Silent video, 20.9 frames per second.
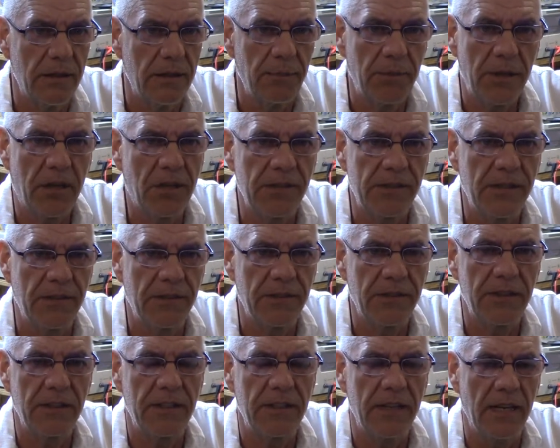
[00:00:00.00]
because the
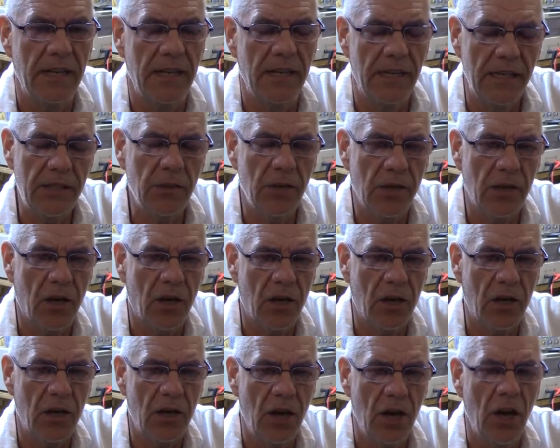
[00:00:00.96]
electric
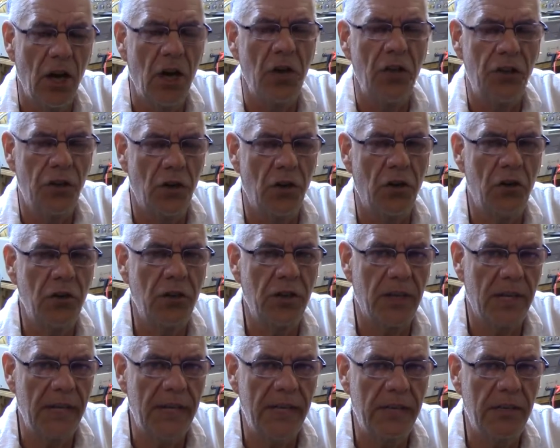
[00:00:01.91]
car don't
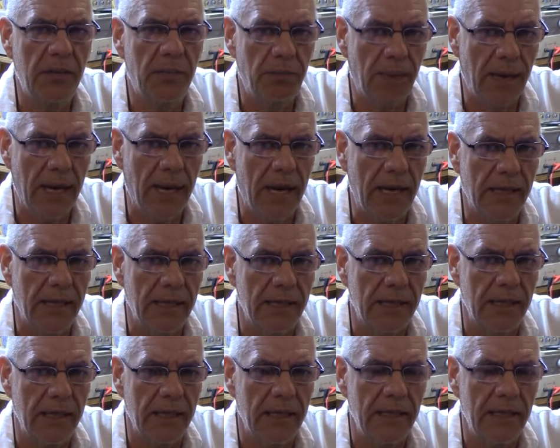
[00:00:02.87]
clean the planet.